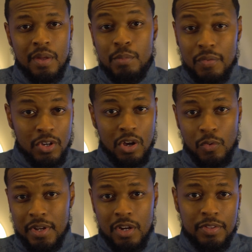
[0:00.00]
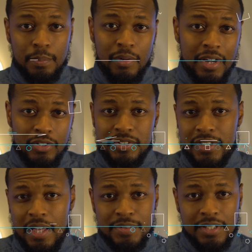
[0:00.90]
Moving on, we're here with the brand new
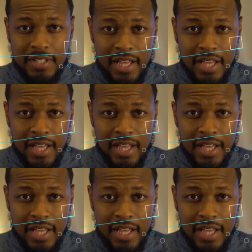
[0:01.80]
Samsung